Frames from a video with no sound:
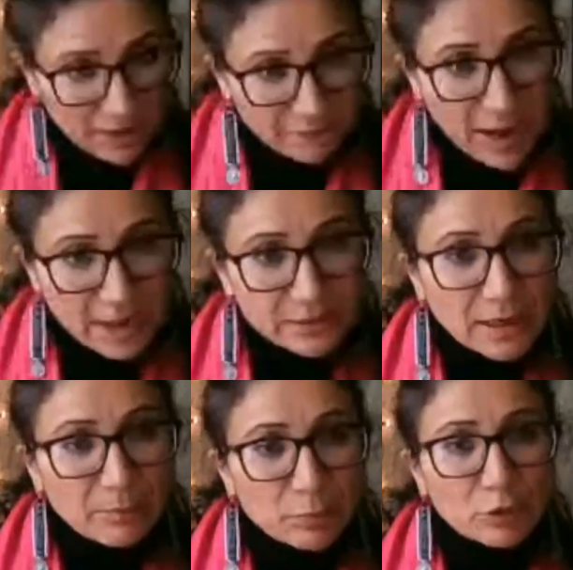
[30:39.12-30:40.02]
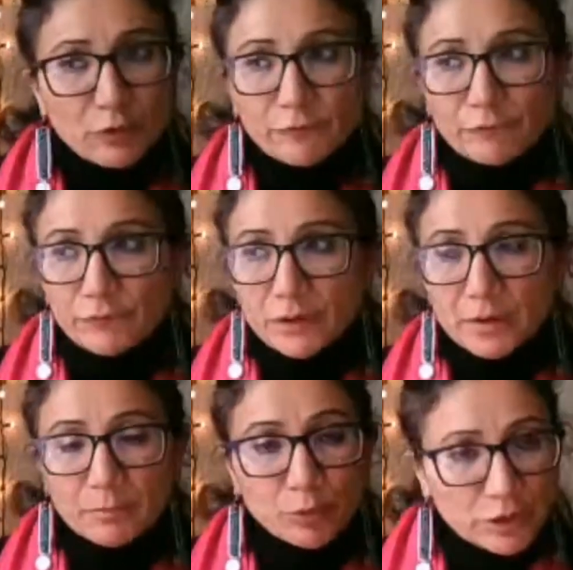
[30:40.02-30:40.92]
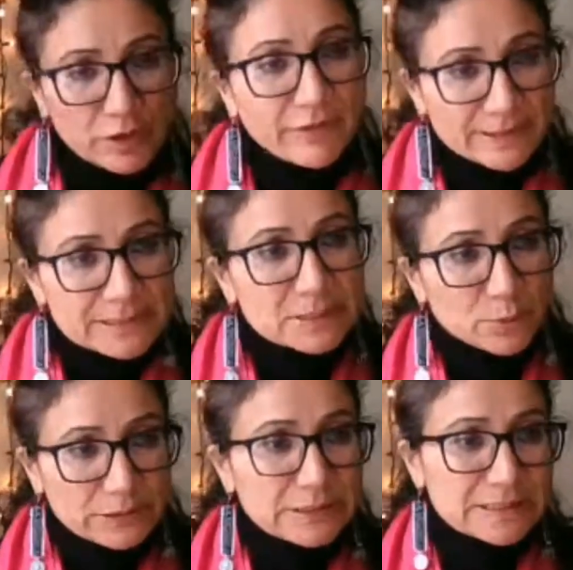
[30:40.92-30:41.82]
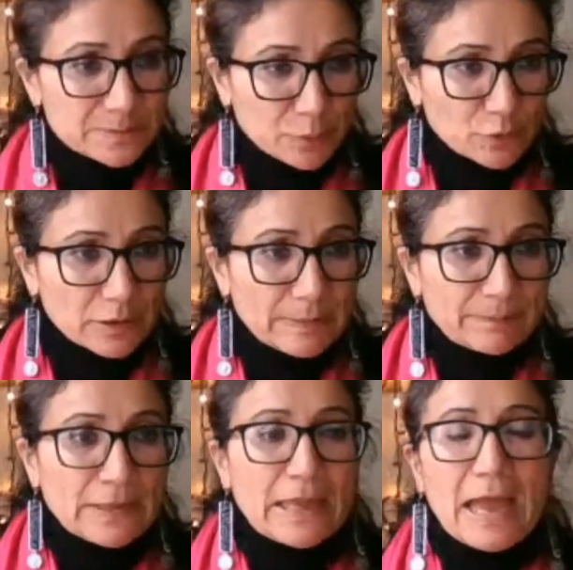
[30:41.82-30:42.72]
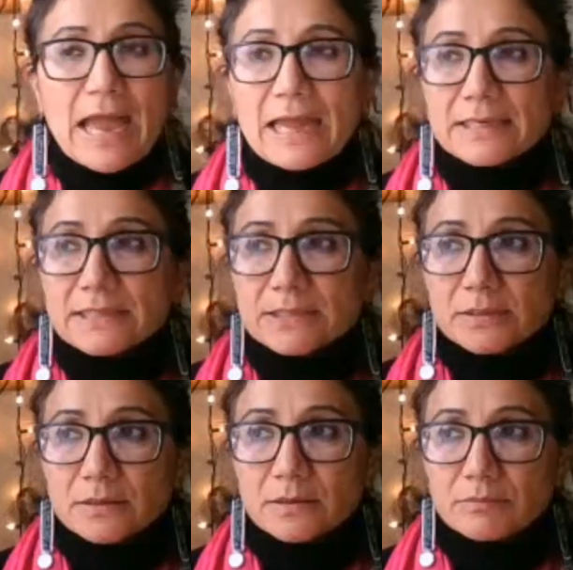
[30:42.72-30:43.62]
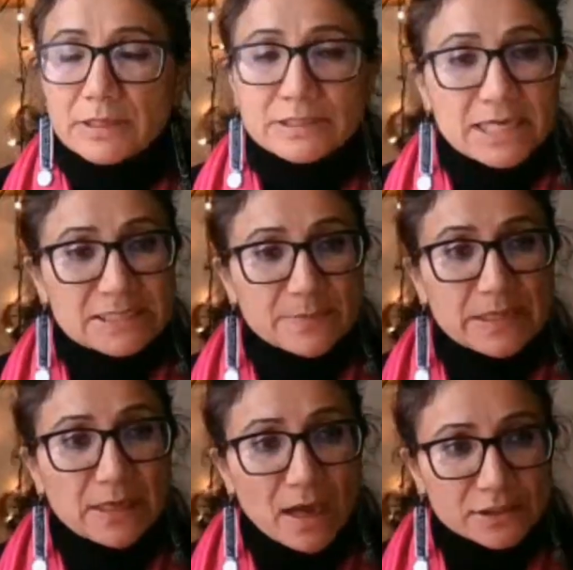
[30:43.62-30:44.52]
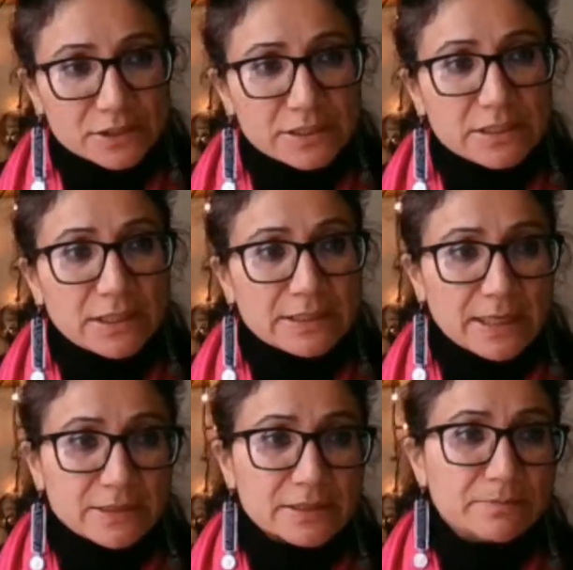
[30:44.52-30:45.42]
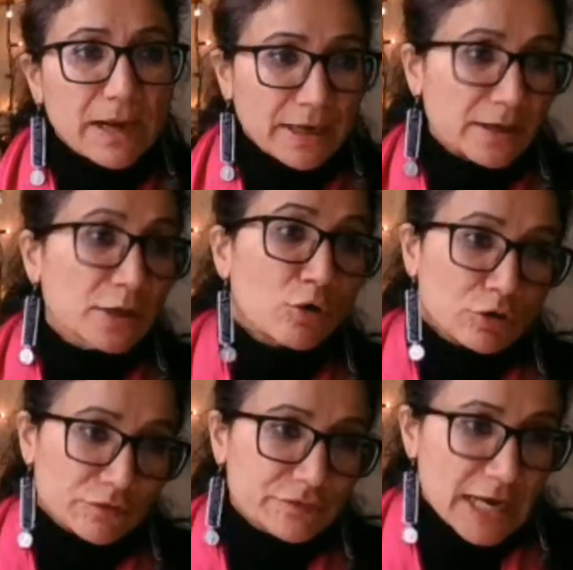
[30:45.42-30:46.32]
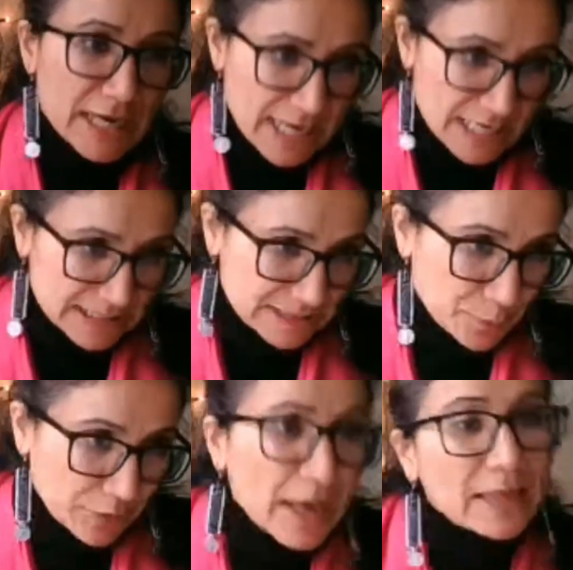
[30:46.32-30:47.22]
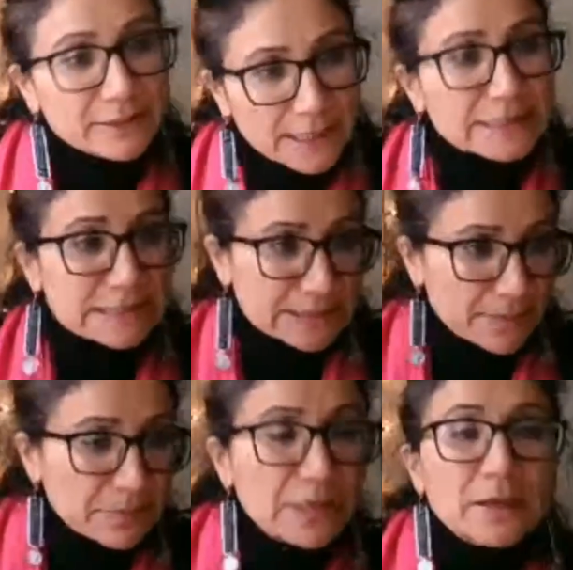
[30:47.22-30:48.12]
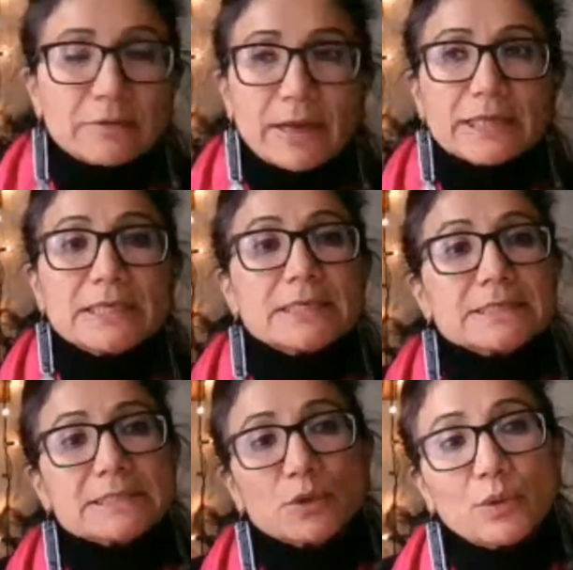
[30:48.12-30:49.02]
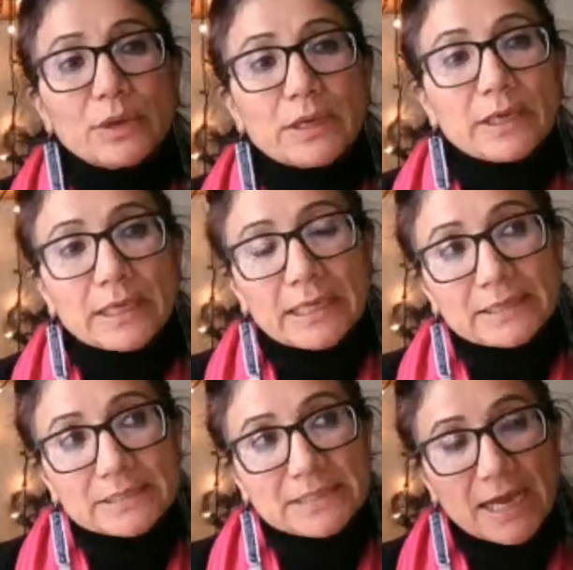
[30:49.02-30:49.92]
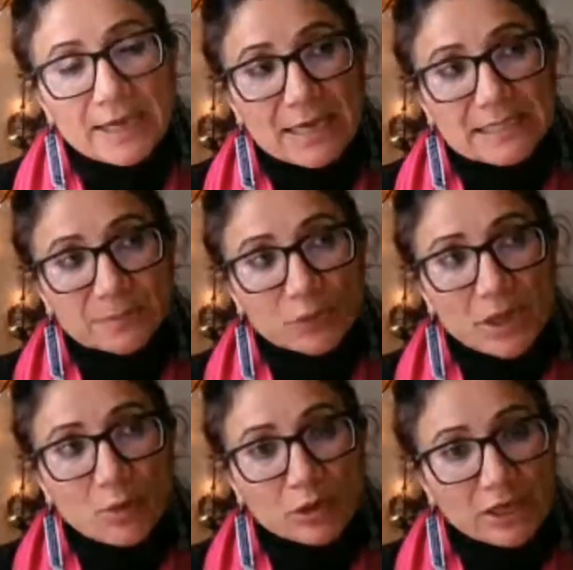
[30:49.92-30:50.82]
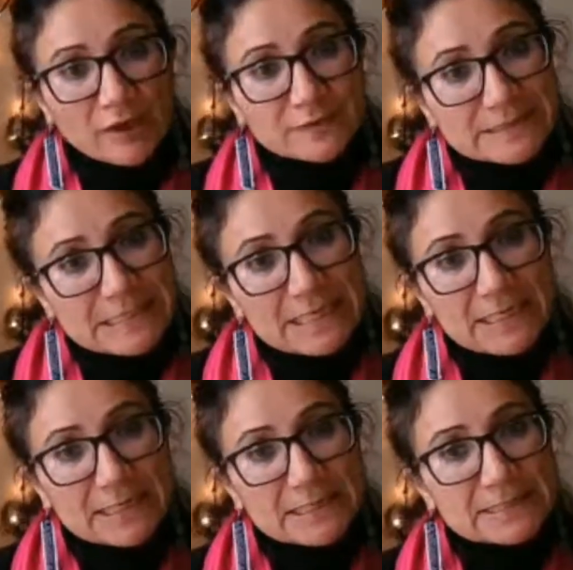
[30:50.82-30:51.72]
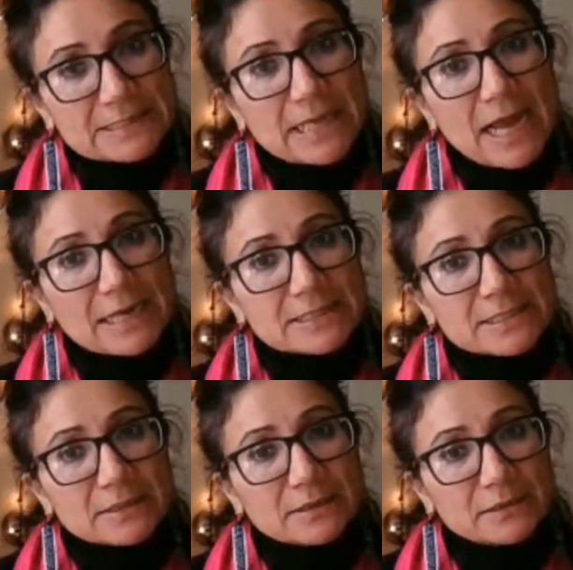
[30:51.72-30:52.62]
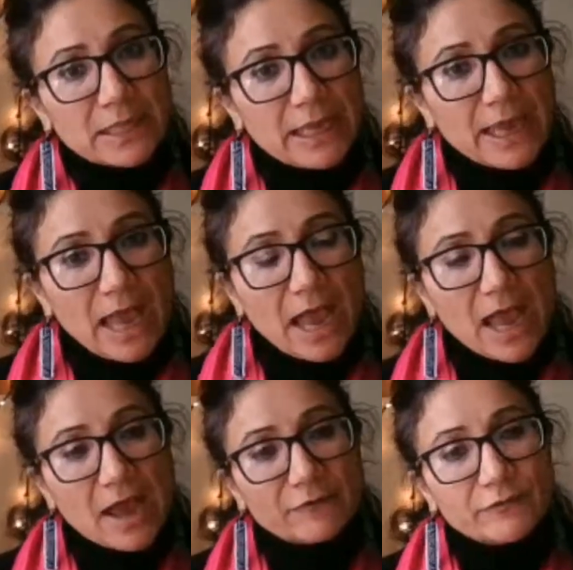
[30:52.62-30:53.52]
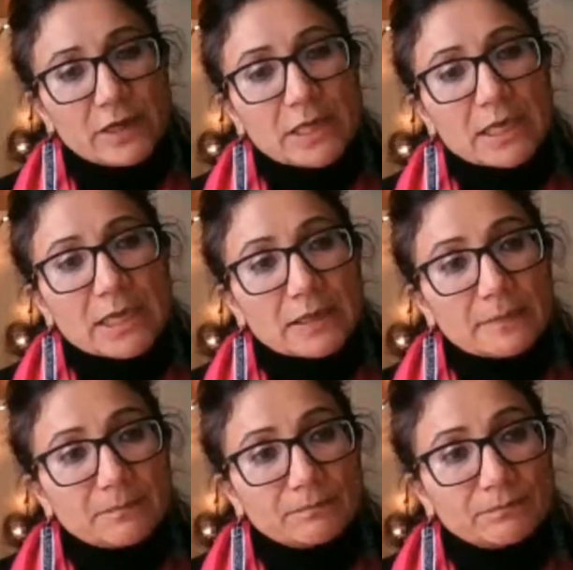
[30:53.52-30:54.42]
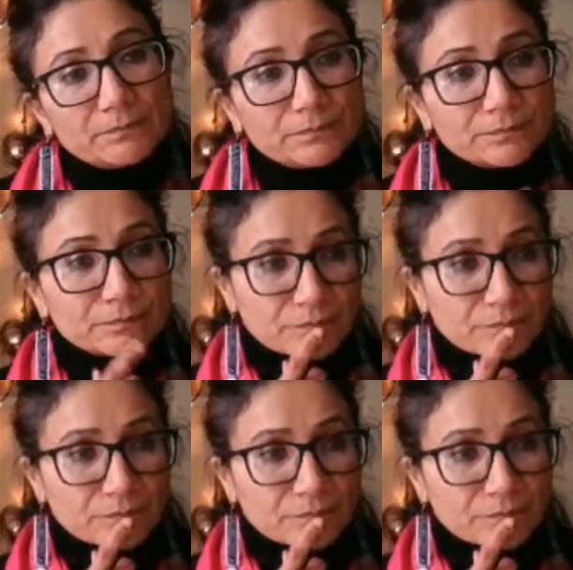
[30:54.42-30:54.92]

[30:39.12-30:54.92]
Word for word: I've had a couple of uh, book events with this book, and hmm. uh, it has been largely attended by a lot of diaspora and then some right so hmm. in the diaspora what i've seen is that they have um okay one second